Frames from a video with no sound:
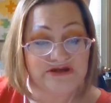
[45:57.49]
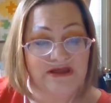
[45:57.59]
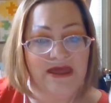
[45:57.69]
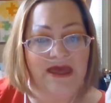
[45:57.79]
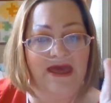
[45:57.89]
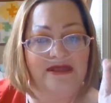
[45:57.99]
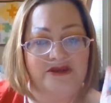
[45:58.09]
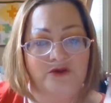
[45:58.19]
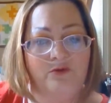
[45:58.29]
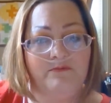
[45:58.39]
And you will
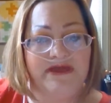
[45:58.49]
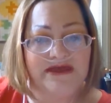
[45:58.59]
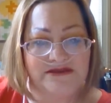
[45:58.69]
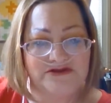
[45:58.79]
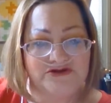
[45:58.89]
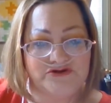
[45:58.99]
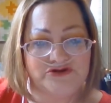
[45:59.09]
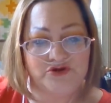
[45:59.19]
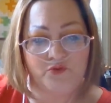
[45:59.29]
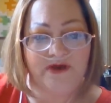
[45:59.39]
be entered to
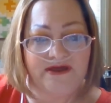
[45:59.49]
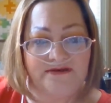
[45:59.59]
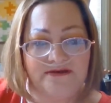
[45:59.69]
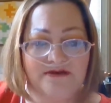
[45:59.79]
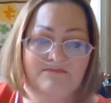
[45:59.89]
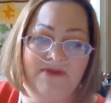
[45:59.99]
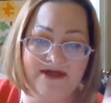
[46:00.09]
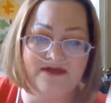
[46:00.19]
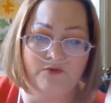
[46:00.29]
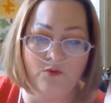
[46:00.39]
win my
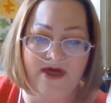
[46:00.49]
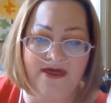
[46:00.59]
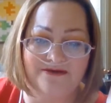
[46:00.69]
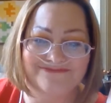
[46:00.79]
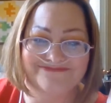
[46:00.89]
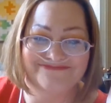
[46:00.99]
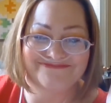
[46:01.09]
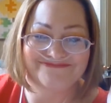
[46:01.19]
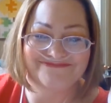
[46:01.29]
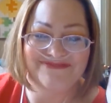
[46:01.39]
giveaway.
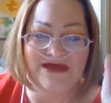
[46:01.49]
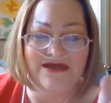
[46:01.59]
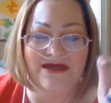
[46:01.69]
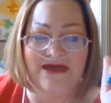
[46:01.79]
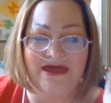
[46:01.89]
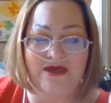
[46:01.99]
It will